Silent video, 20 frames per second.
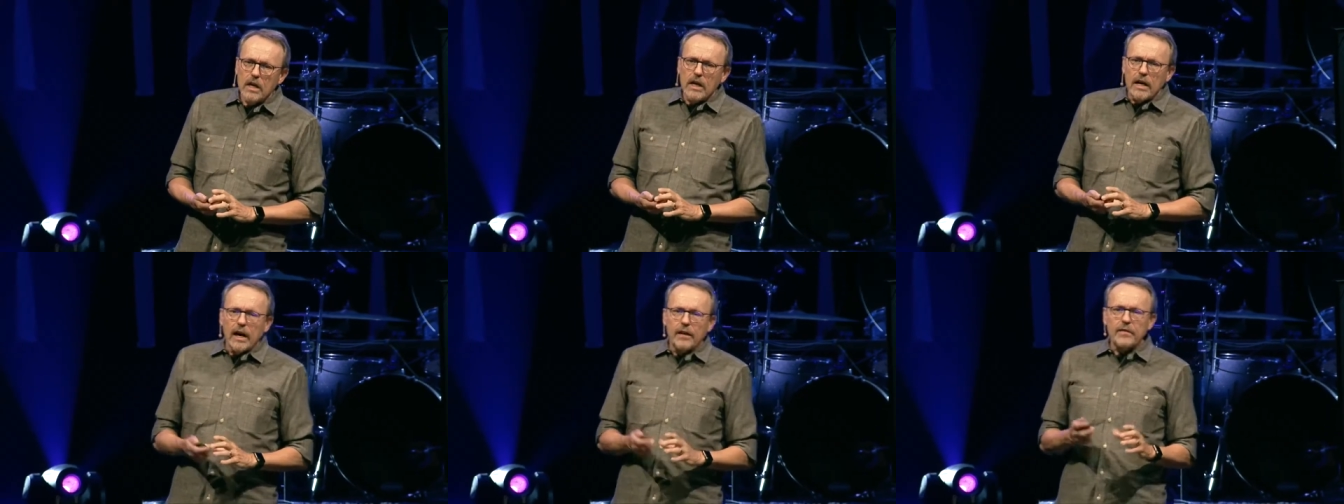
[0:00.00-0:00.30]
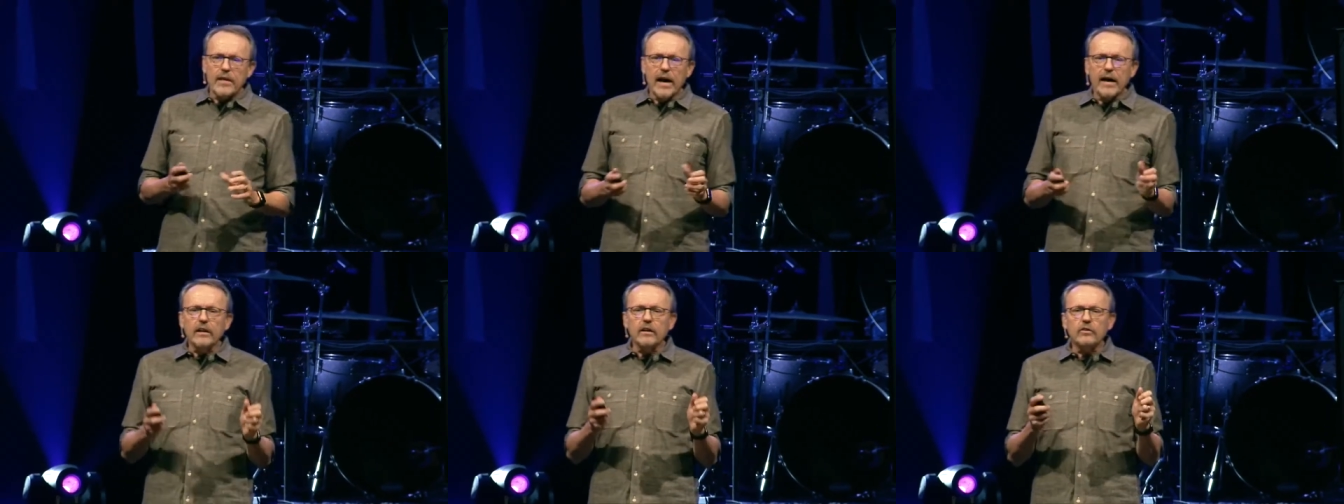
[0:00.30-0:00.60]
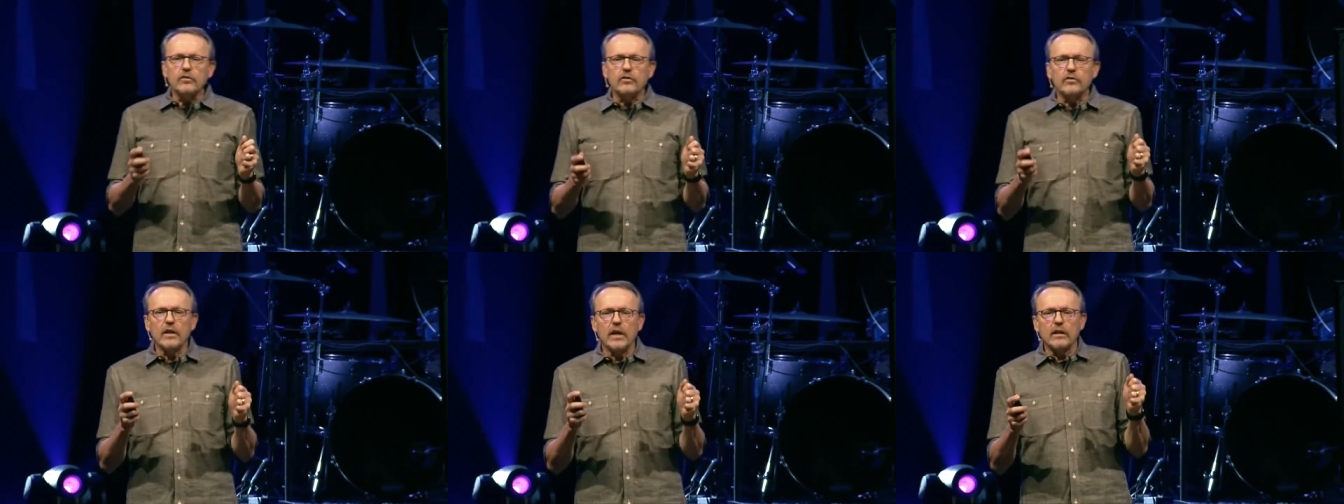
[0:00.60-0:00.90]
and that
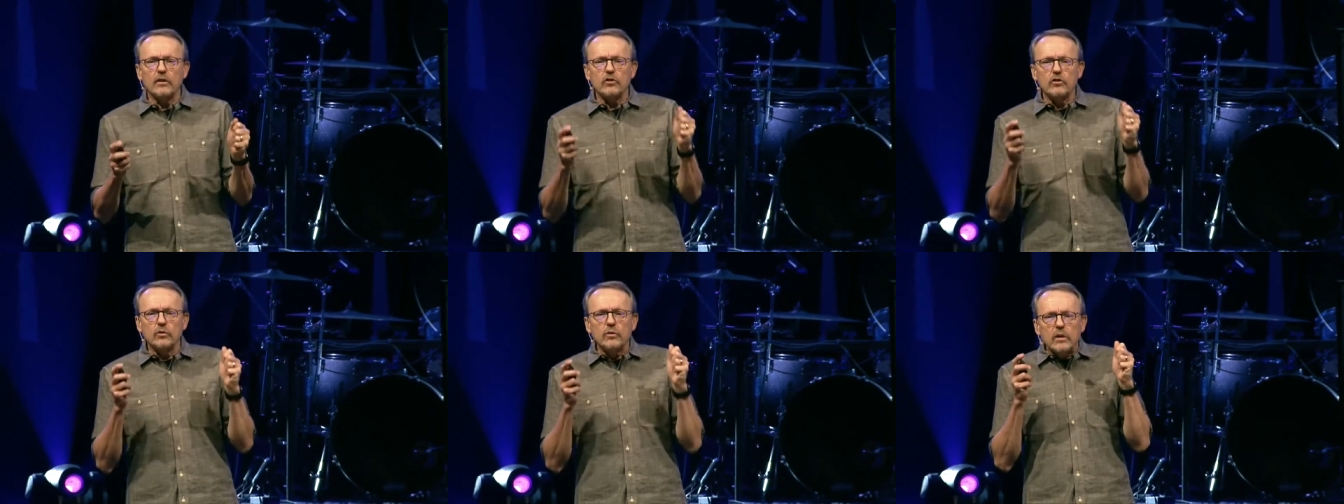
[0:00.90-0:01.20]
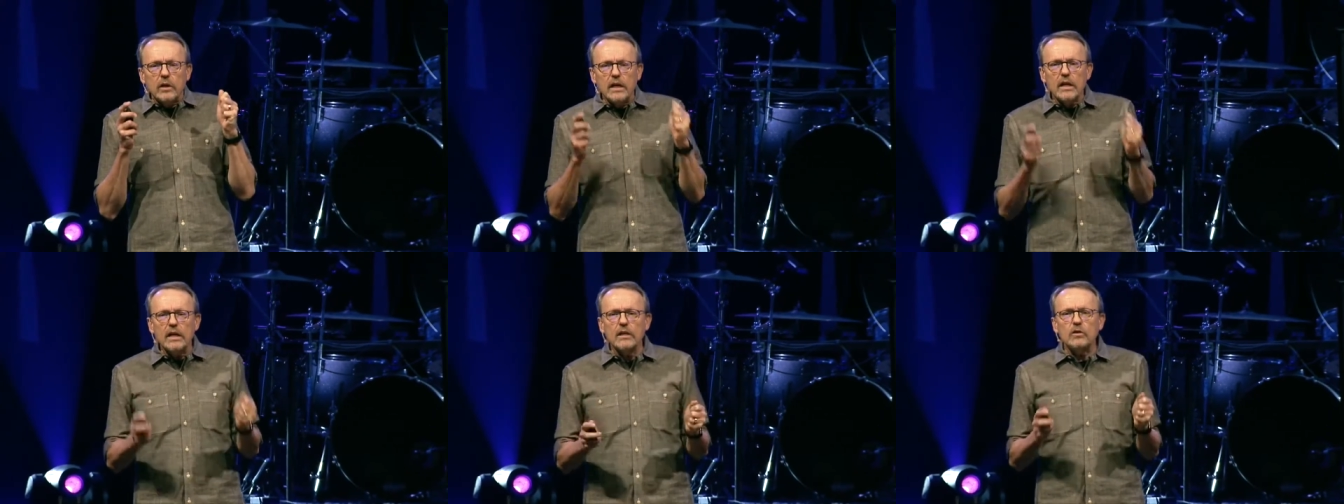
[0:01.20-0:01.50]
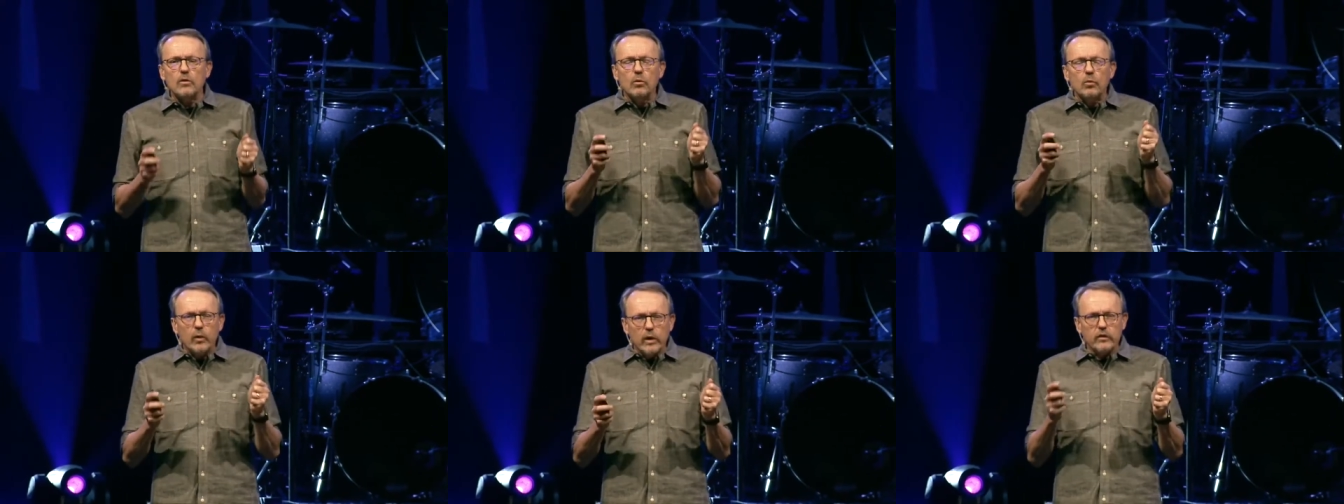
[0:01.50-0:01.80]
is that you need
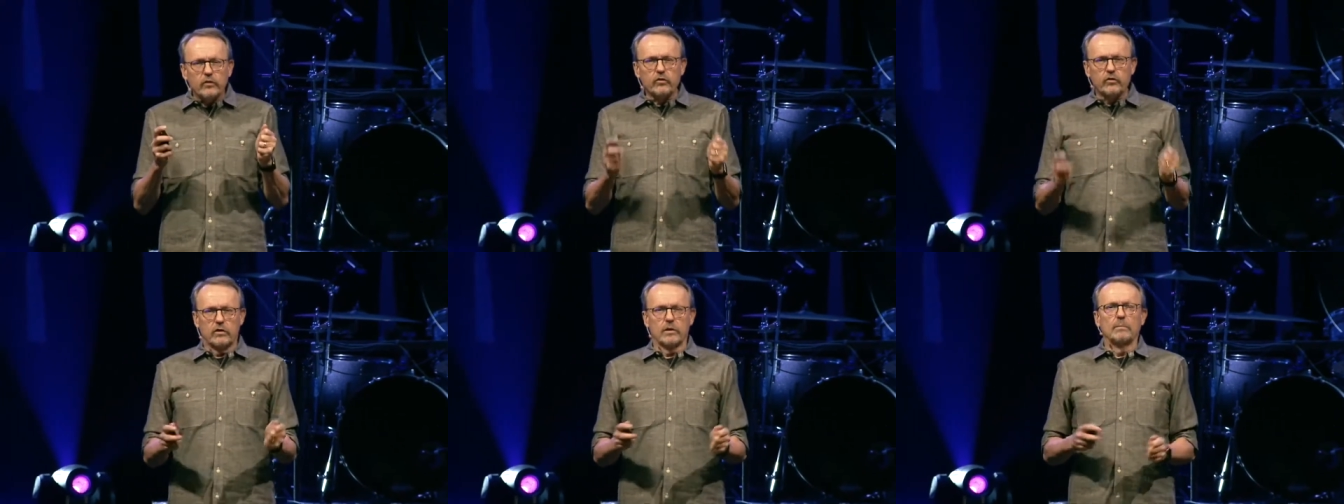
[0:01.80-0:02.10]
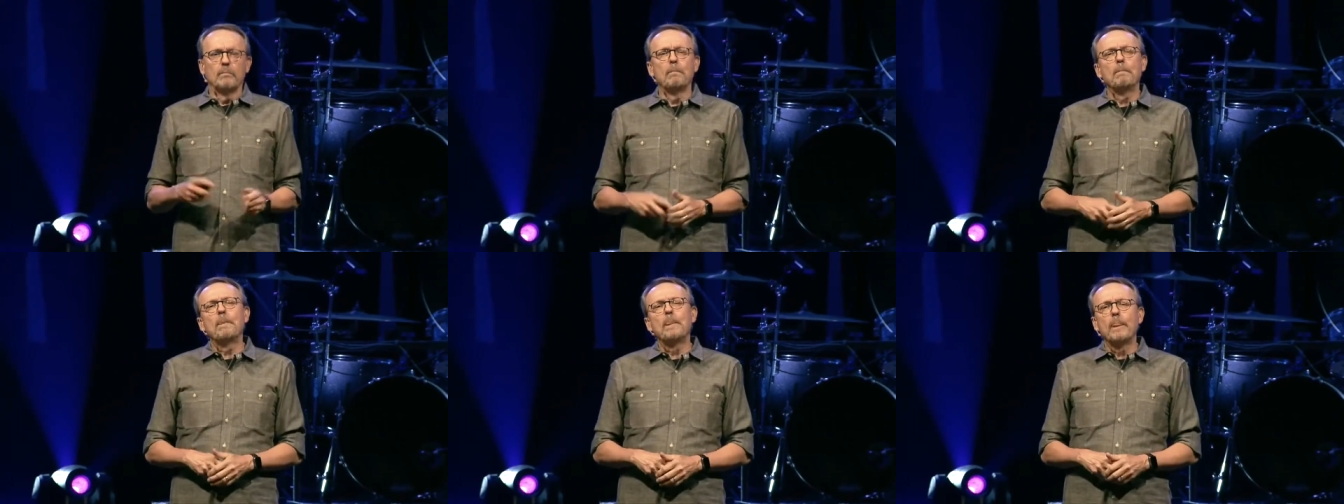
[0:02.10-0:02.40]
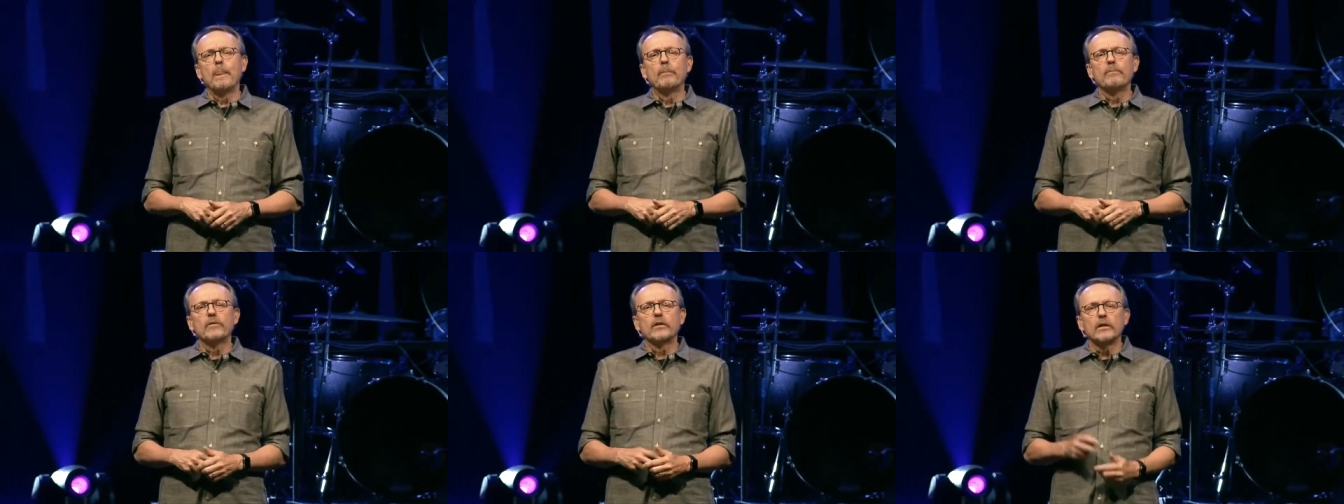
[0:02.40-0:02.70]
the wisdom
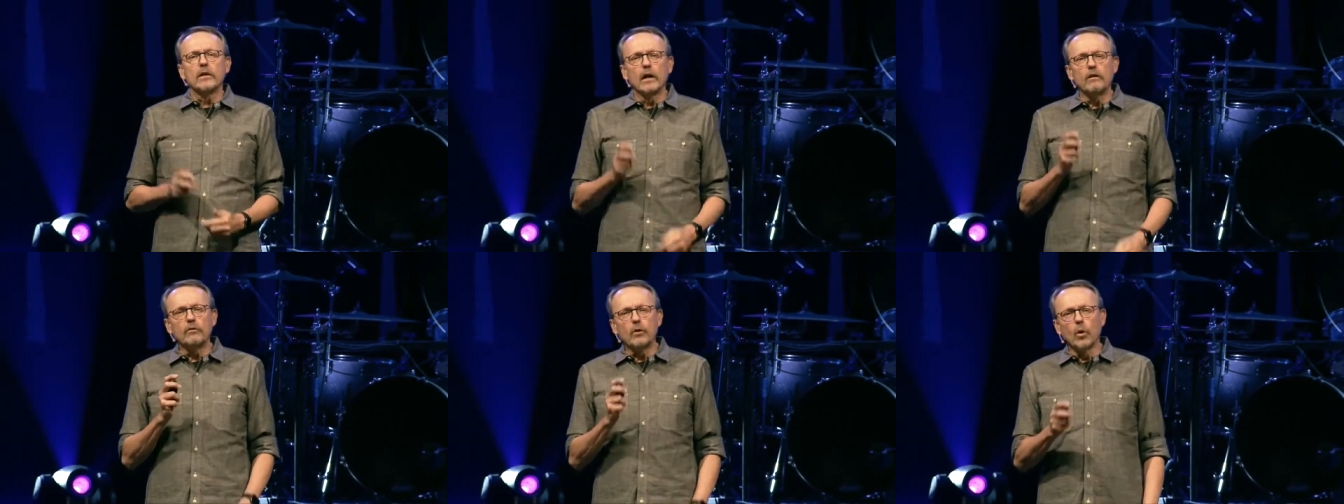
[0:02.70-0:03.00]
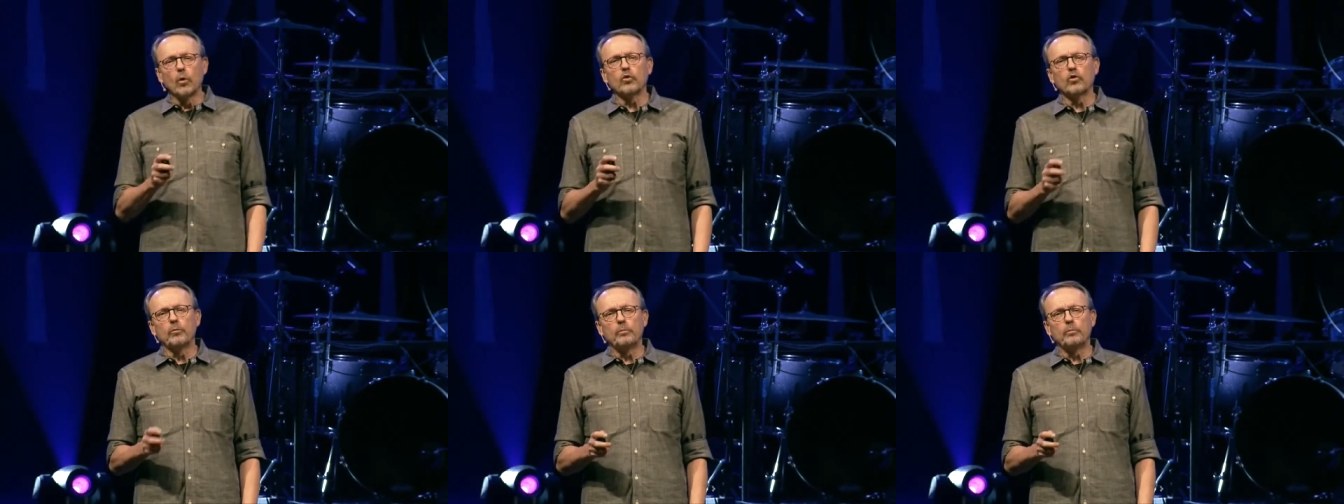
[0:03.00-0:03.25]
of older